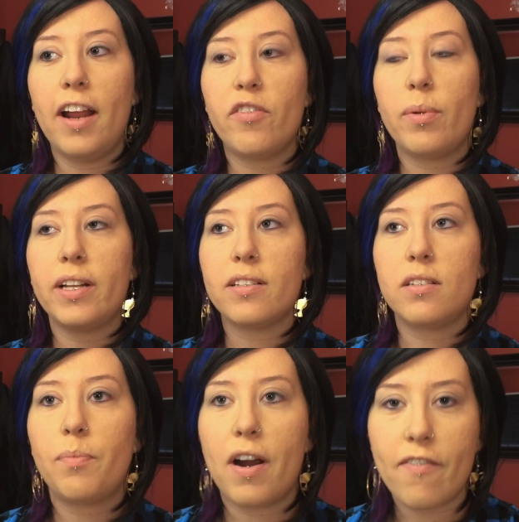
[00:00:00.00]

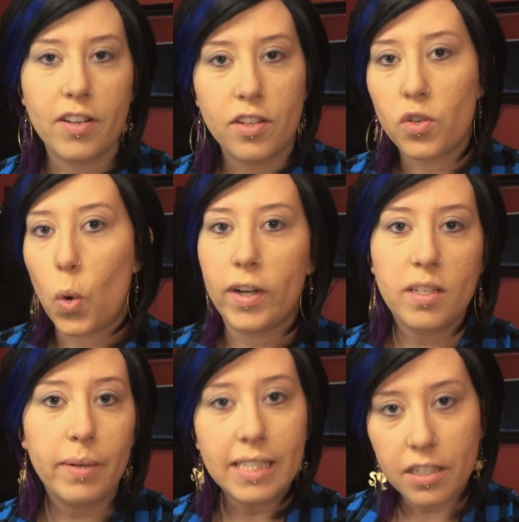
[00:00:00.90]
Everybody's preference is going
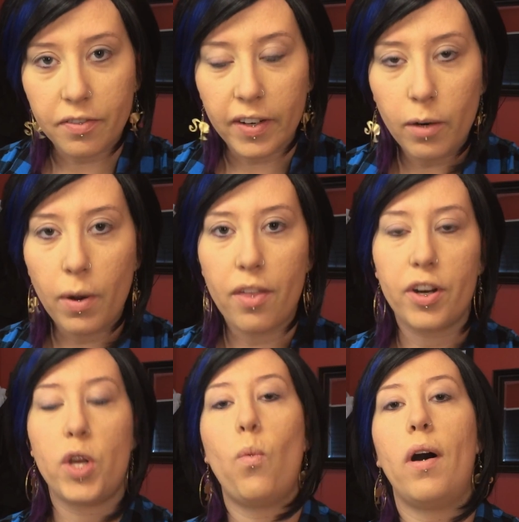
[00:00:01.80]
to be different,
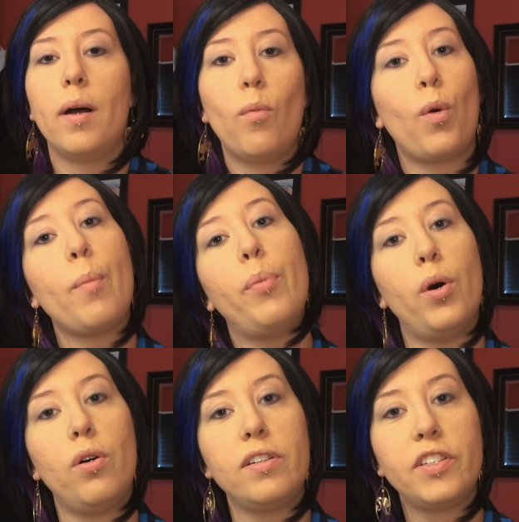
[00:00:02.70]
whether you want a more
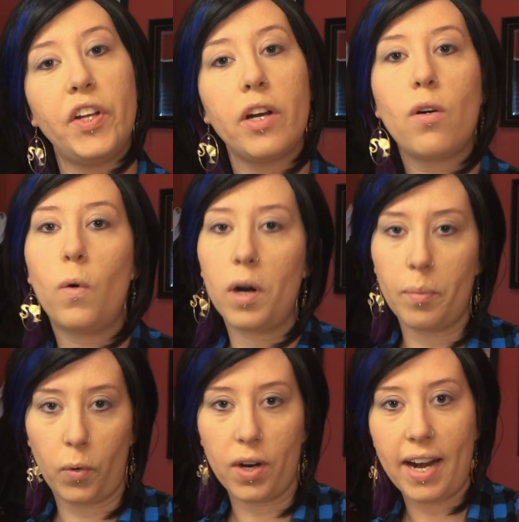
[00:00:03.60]
bold look or
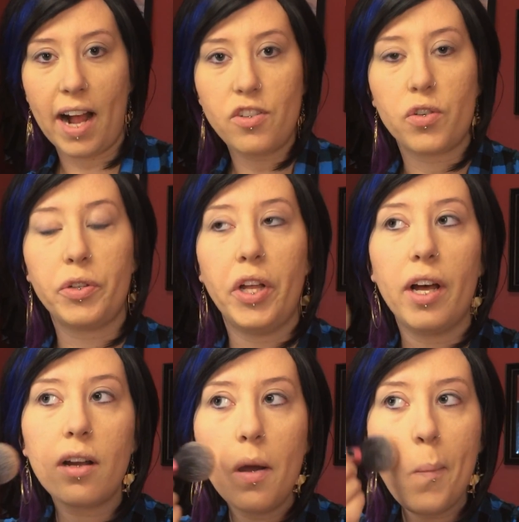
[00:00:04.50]
a more natural
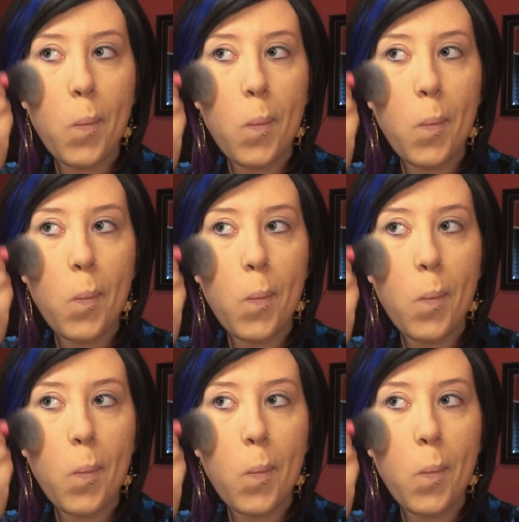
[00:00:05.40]
look.